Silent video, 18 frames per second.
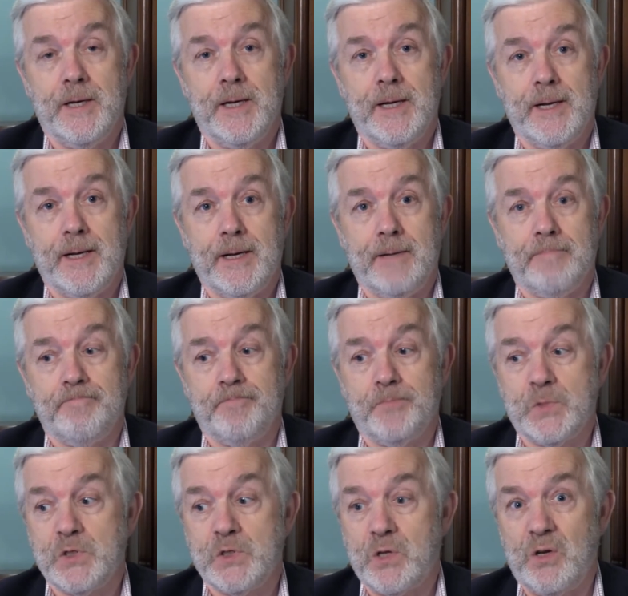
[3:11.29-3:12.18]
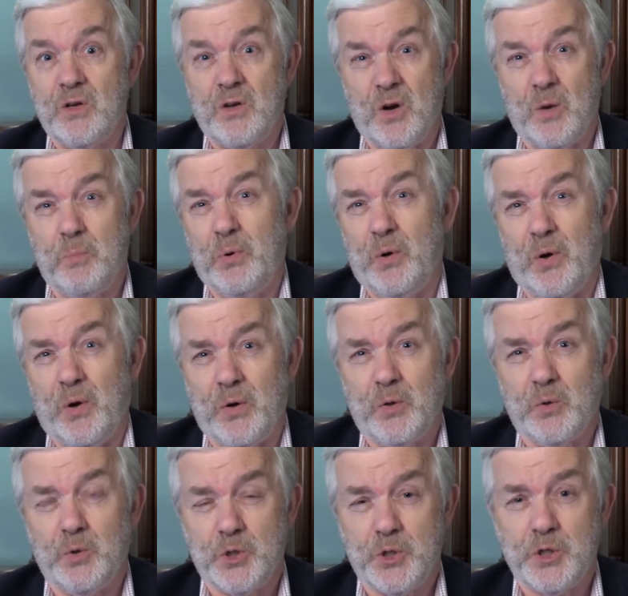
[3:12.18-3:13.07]
Um, so you've got to put on a
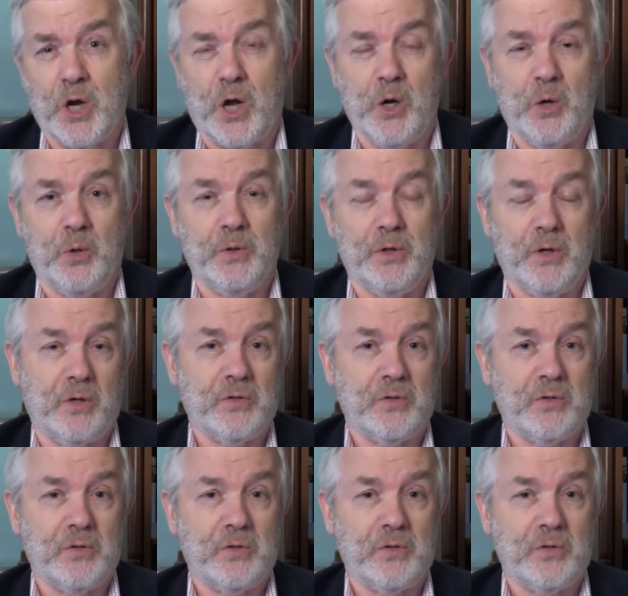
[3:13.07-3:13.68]
good show, you know,